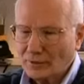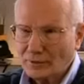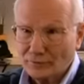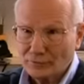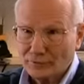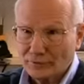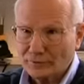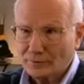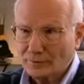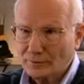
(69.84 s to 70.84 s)
quite a few
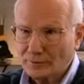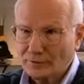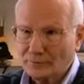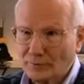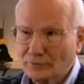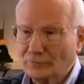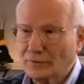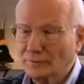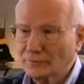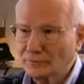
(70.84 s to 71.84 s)
things, but what he's most
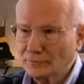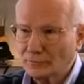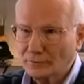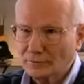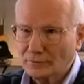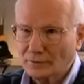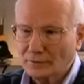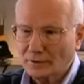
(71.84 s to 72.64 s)
famous for